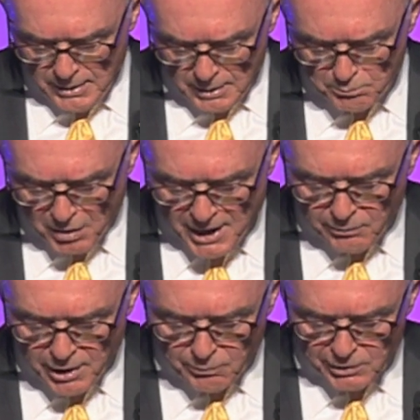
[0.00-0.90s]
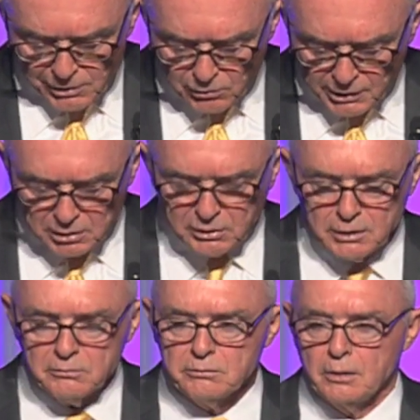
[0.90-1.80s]
And by the way, when we look at
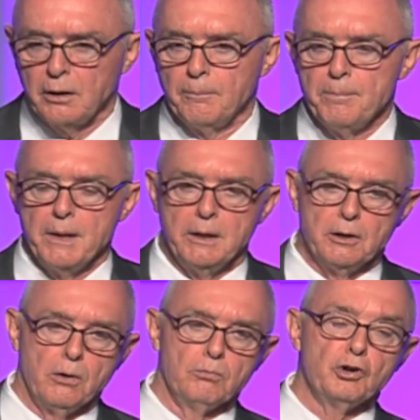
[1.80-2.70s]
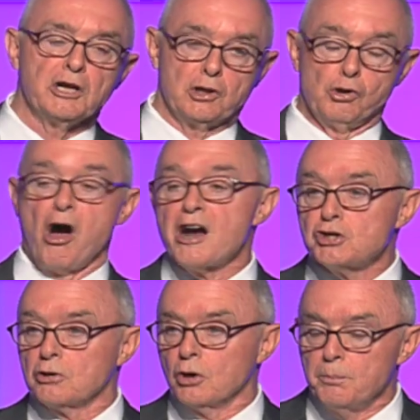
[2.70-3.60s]
these, uh, you know, look at the
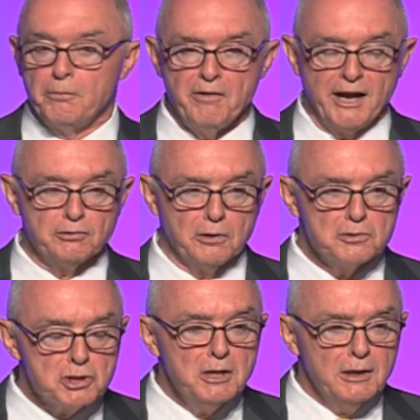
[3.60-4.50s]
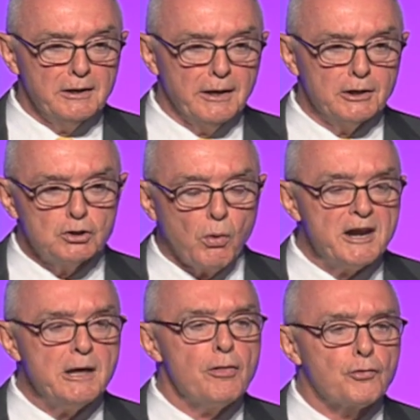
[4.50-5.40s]
larger group of veterans, uh,
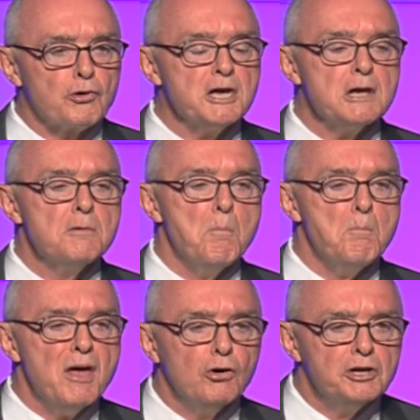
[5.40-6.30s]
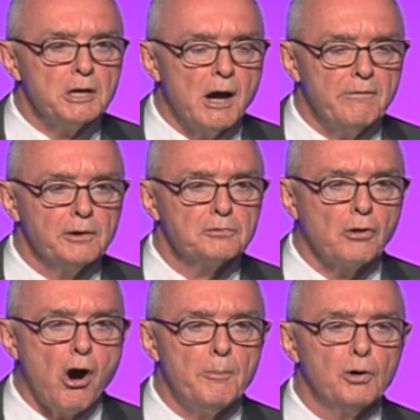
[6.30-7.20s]
23 million of us,
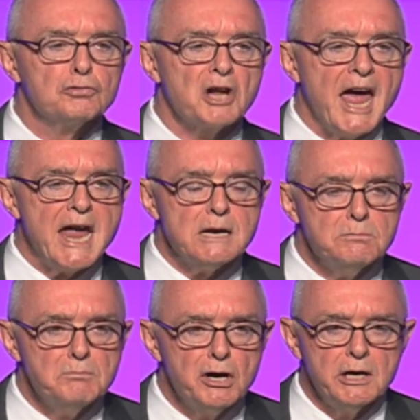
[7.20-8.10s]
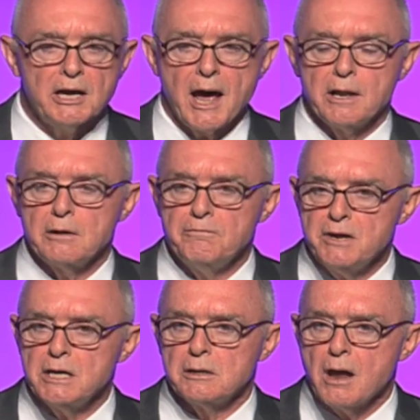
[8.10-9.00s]
almost 8 million out of the
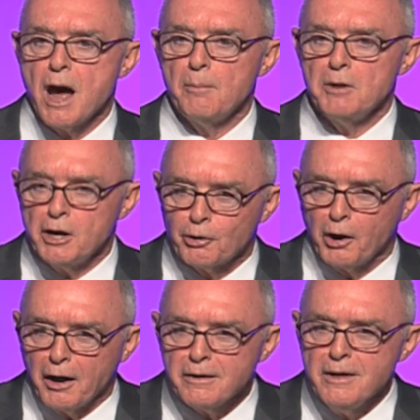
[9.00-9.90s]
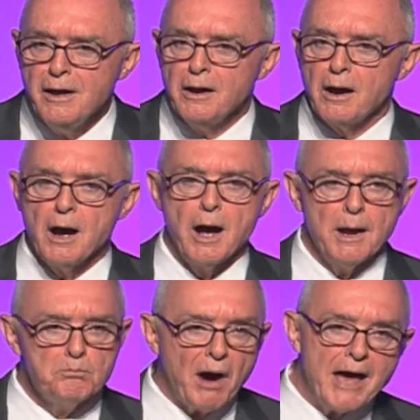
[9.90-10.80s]
Vietnam era. Uh,
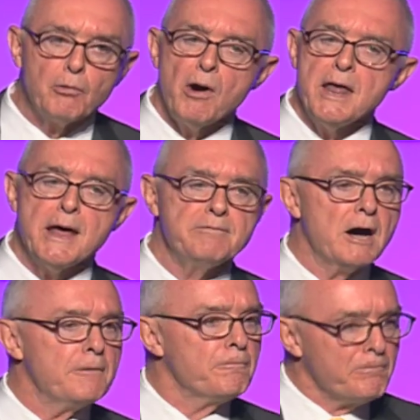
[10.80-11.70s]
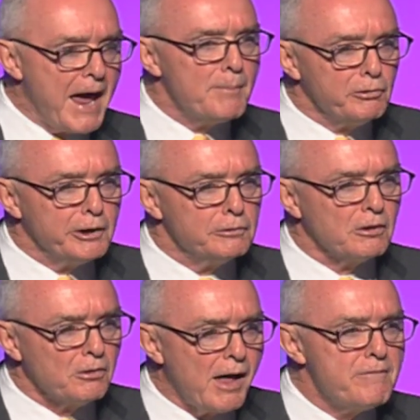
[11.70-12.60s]
and by the way, they've got families
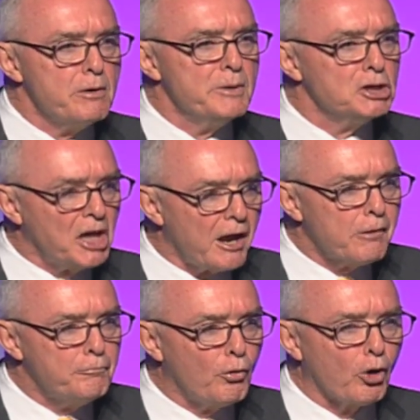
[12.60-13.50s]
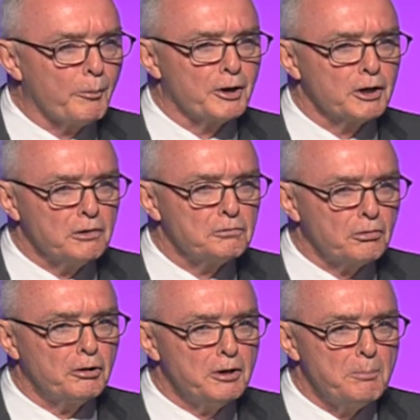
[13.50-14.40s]
that love them and care for them and are
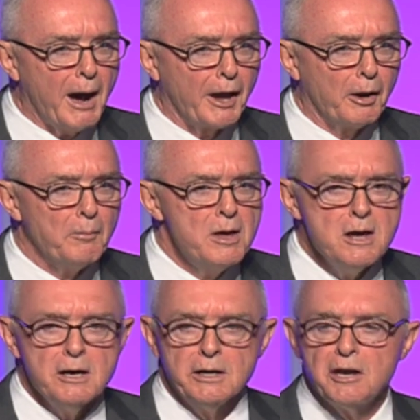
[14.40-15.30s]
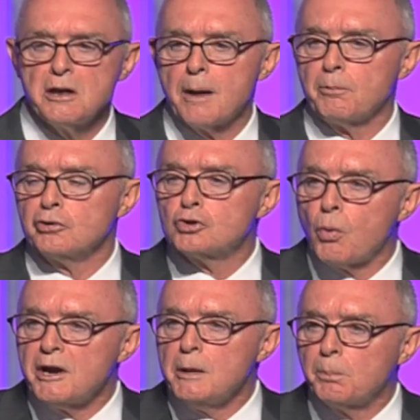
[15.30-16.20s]
concerned about them. You end up with
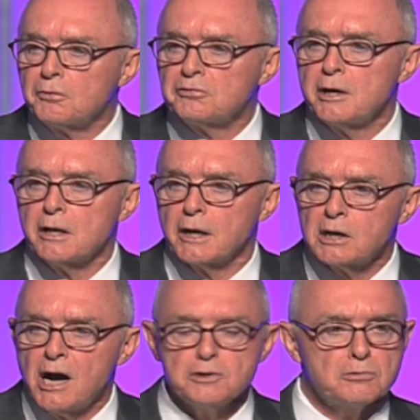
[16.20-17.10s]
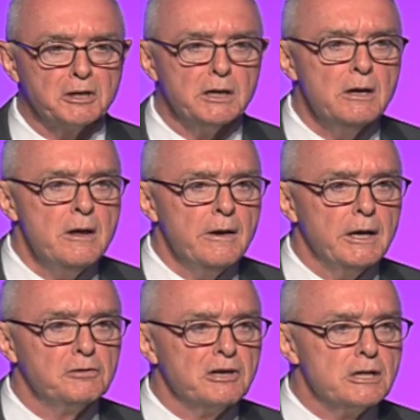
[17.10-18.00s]
20% of the country
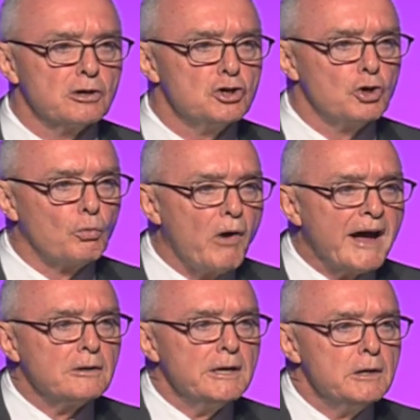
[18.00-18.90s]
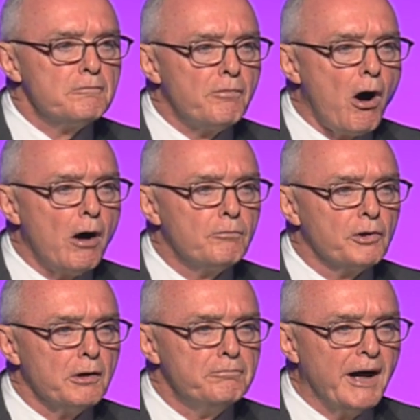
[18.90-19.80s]
is either directly involved
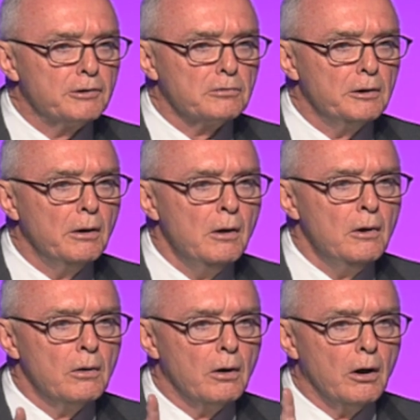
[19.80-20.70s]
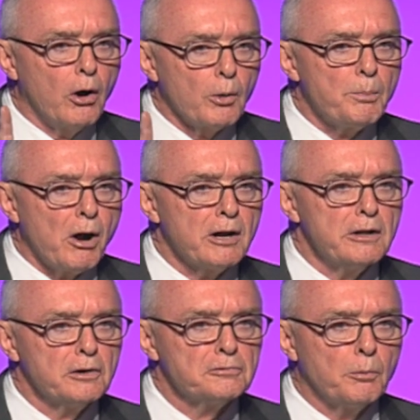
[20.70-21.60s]
with a veteran uh, or part of
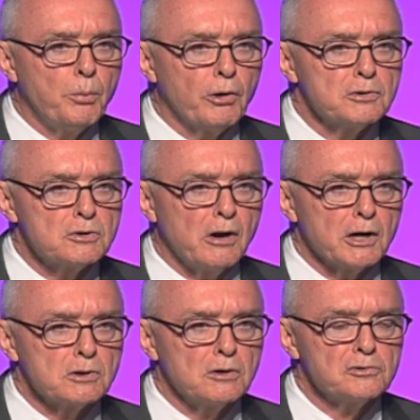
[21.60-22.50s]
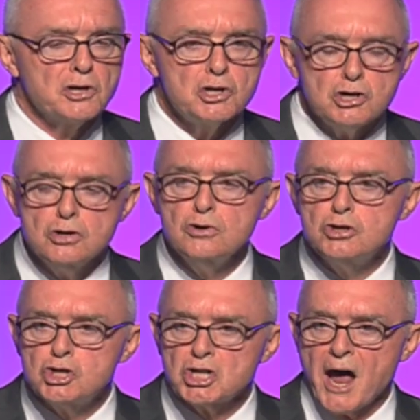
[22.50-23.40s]
their support structure. It's a
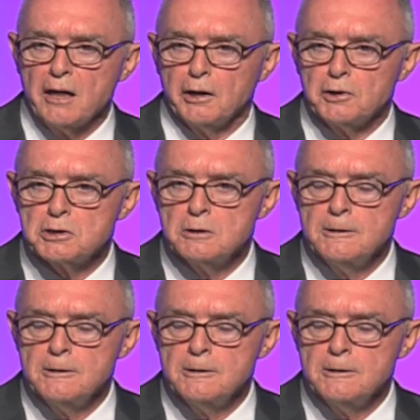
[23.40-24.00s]
huge challenge.